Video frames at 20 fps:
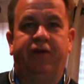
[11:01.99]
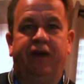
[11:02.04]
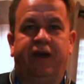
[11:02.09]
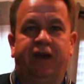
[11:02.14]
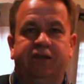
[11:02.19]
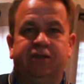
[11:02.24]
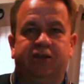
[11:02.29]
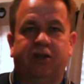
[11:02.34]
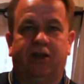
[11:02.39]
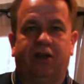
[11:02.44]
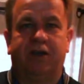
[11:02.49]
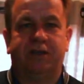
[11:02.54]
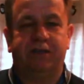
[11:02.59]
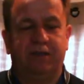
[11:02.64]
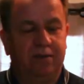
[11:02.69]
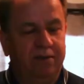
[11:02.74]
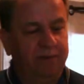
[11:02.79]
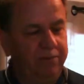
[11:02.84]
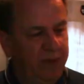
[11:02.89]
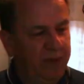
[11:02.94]
a nice
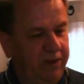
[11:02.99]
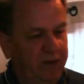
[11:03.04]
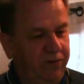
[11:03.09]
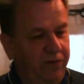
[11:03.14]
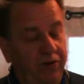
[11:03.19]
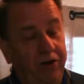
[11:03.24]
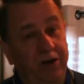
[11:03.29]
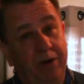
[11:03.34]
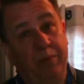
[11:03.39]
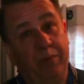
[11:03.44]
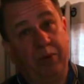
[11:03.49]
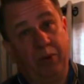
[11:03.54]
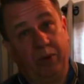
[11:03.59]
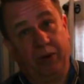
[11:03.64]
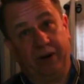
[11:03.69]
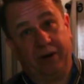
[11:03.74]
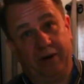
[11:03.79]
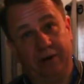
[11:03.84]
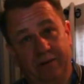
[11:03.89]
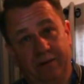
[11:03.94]
closet, that's very
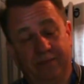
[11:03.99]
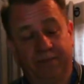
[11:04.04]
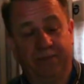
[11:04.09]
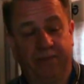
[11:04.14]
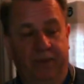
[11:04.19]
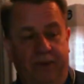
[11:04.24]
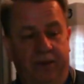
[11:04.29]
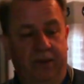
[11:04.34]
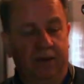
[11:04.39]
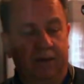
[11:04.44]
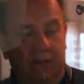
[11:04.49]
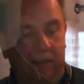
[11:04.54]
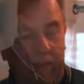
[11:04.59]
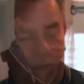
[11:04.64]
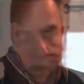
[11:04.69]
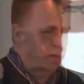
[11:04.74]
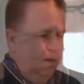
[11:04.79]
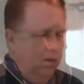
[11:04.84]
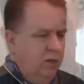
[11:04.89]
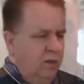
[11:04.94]
important.
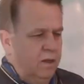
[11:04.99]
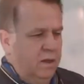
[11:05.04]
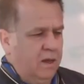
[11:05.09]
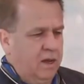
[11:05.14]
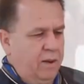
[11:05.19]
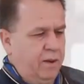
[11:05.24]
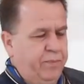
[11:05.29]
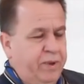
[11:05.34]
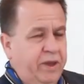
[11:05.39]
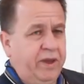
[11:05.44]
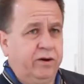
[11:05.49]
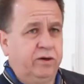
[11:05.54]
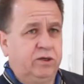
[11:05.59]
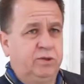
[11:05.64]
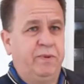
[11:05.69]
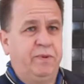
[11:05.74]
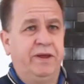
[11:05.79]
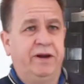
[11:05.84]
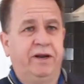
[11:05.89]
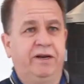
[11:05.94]

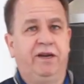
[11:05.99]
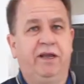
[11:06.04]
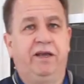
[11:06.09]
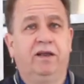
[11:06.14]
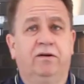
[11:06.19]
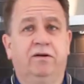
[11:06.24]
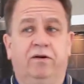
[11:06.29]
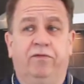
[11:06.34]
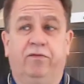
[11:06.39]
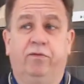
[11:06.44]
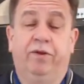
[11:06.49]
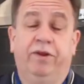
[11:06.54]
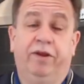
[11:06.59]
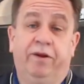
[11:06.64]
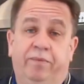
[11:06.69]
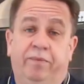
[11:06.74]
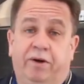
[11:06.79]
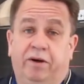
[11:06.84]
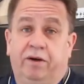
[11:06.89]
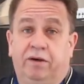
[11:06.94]
Peter's been a dealer of
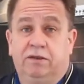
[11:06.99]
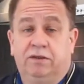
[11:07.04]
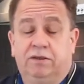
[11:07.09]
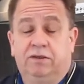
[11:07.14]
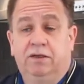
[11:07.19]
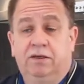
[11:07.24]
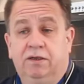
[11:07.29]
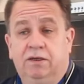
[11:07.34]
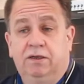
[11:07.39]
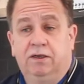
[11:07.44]
Woodland Parks.